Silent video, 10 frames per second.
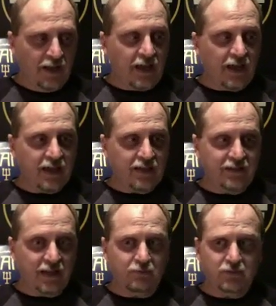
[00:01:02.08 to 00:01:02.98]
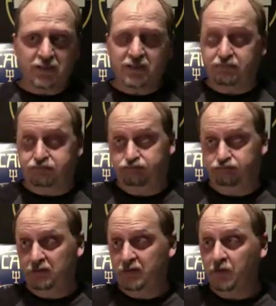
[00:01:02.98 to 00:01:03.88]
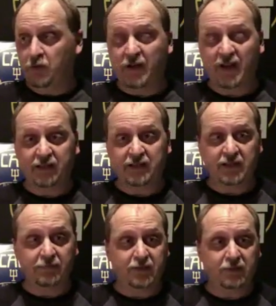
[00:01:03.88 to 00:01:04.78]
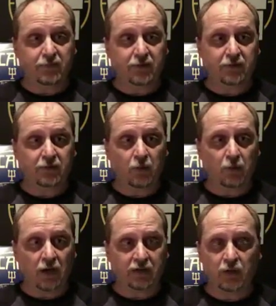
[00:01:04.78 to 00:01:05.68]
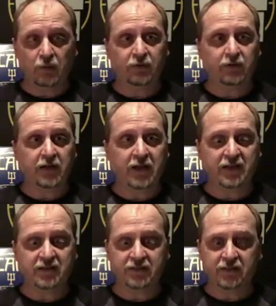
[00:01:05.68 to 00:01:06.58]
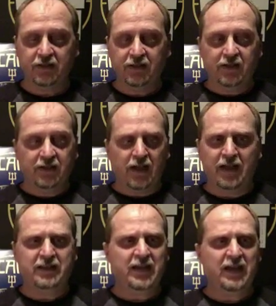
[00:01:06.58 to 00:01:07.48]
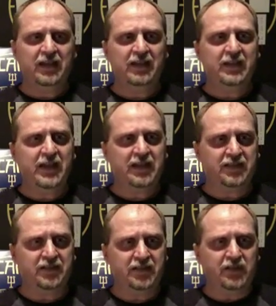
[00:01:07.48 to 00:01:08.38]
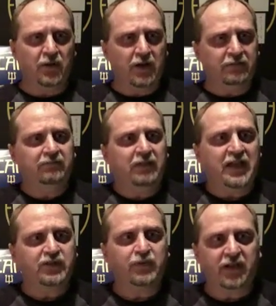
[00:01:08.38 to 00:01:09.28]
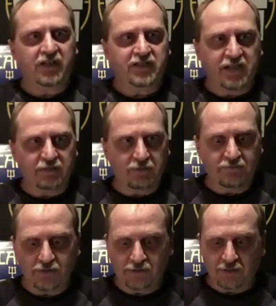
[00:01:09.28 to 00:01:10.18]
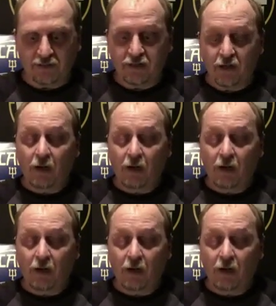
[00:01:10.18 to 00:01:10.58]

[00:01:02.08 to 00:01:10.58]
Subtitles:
And that was, I don't know, back in September or October, and I hadn't had any guesses, so last week I just kind of revealed it.